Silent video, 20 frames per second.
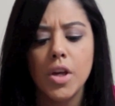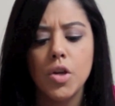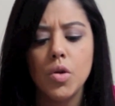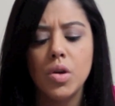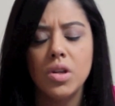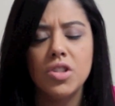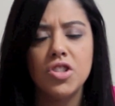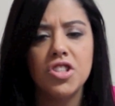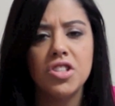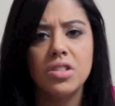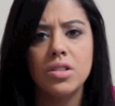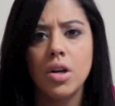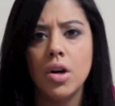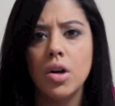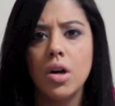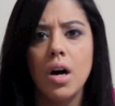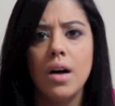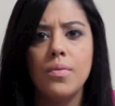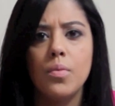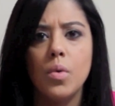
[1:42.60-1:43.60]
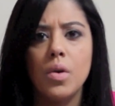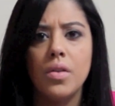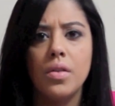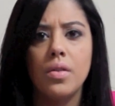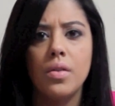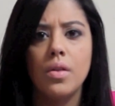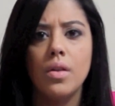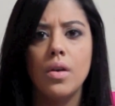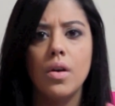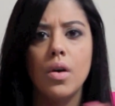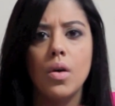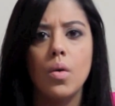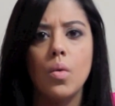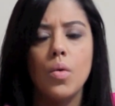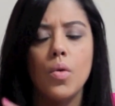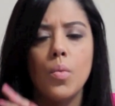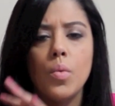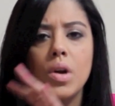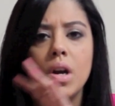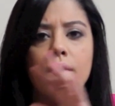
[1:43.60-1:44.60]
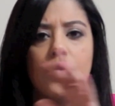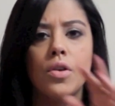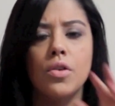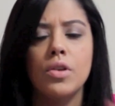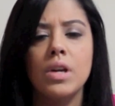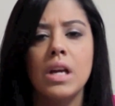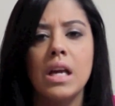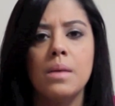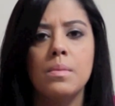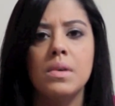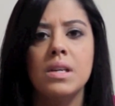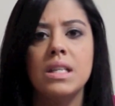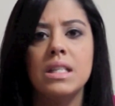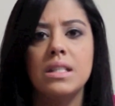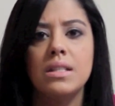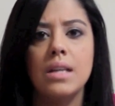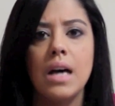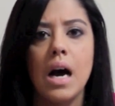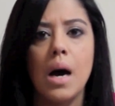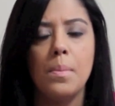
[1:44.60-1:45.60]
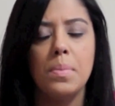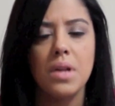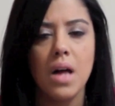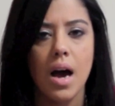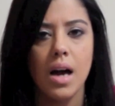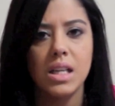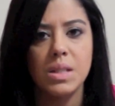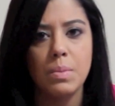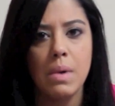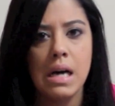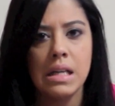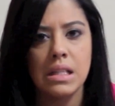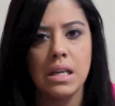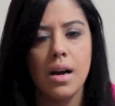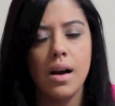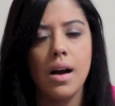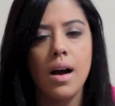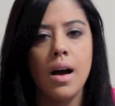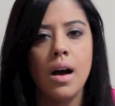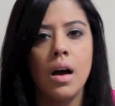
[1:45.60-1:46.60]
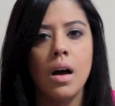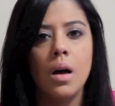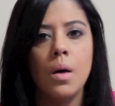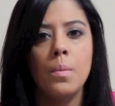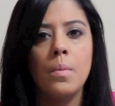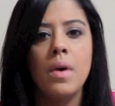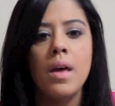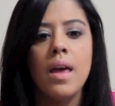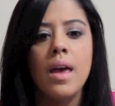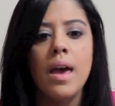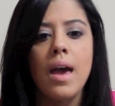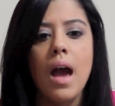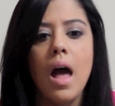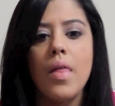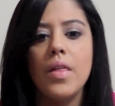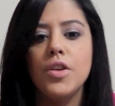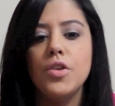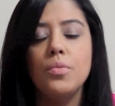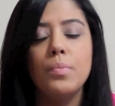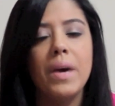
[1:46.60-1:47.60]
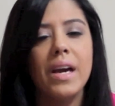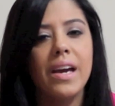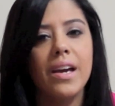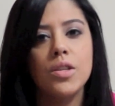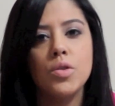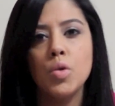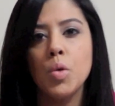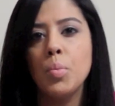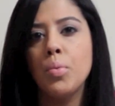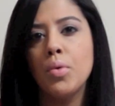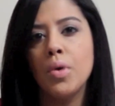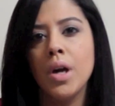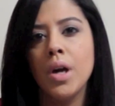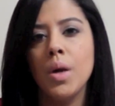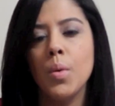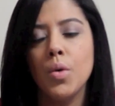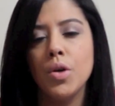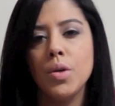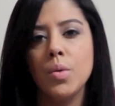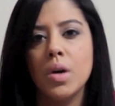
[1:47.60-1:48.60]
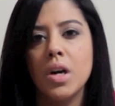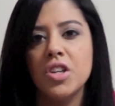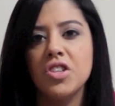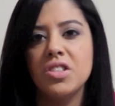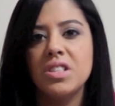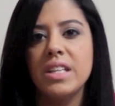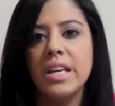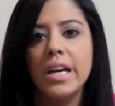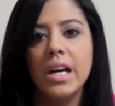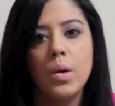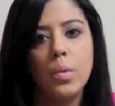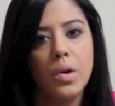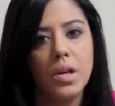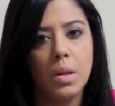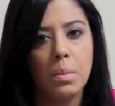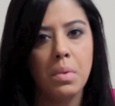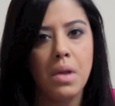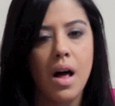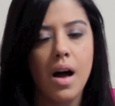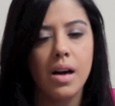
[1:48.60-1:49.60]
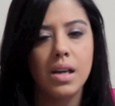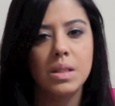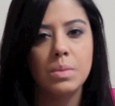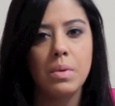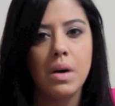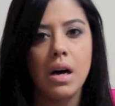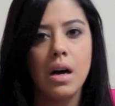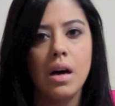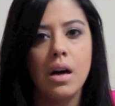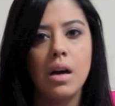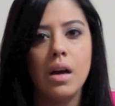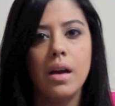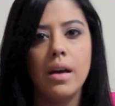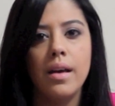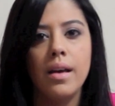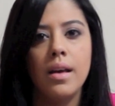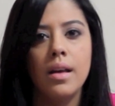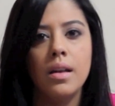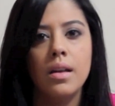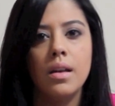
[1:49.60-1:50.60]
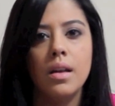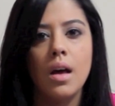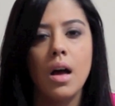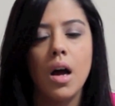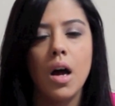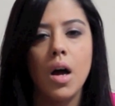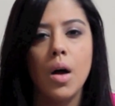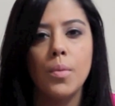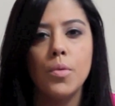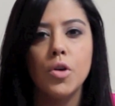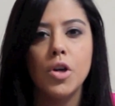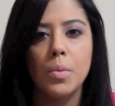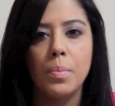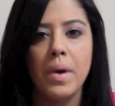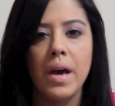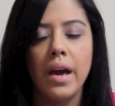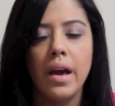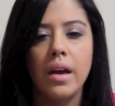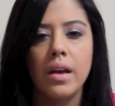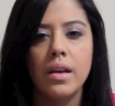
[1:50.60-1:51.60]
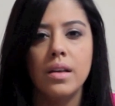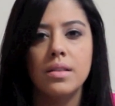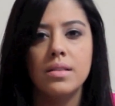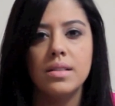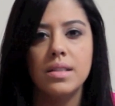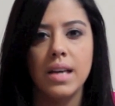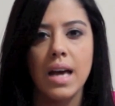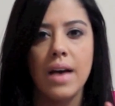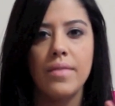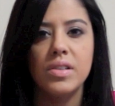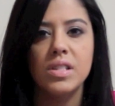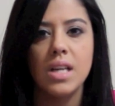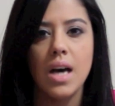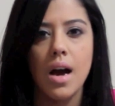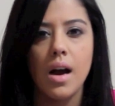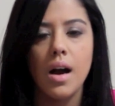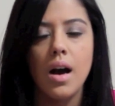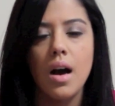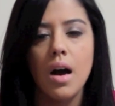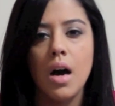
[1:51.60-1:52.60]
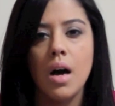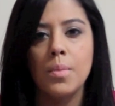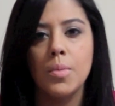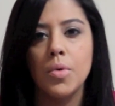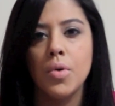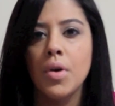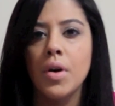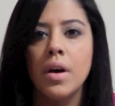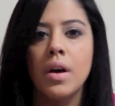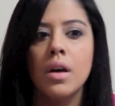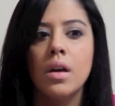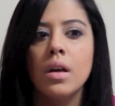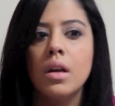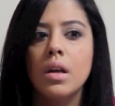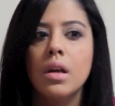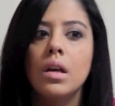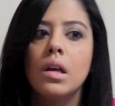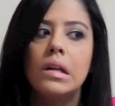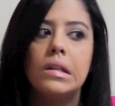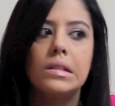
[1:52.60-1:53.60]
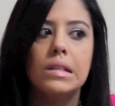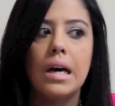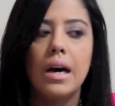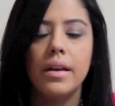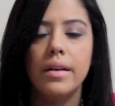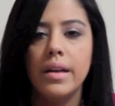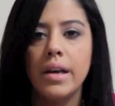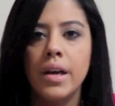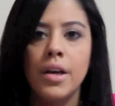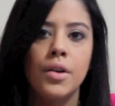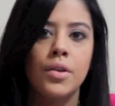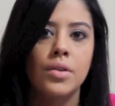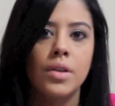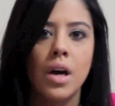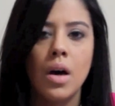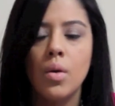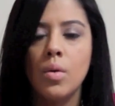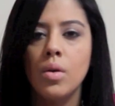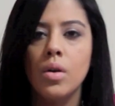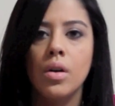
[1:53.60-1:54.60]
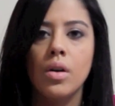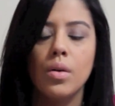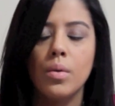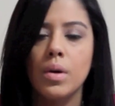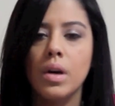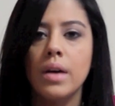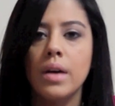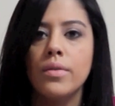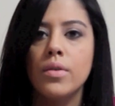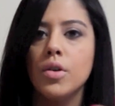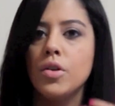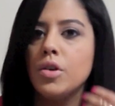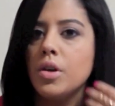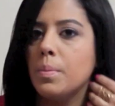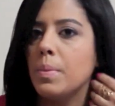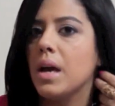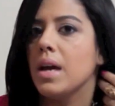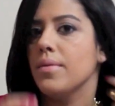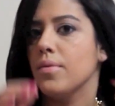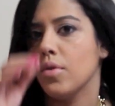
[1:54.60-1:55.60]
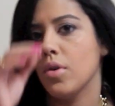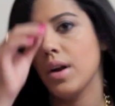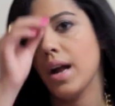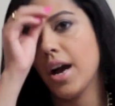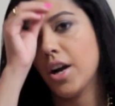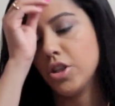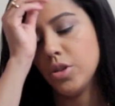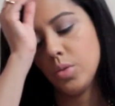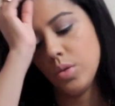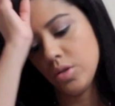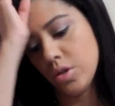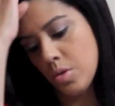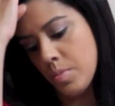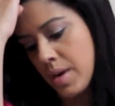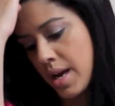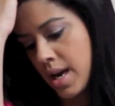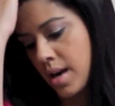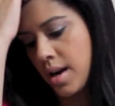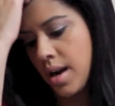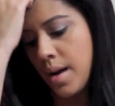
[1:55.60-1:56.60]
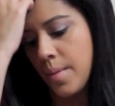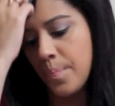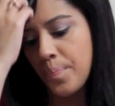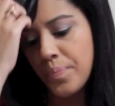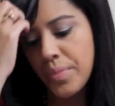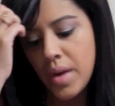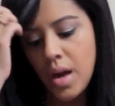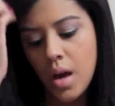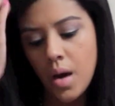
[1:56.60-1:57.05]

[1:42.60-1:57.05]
You can just start off with whatever your name is, .blogspot.com, and then you might get to a point where you want to just take away the blogspot, and you could pay to have a .com or a .net or .org or whatever. You could pay for an actual domain name.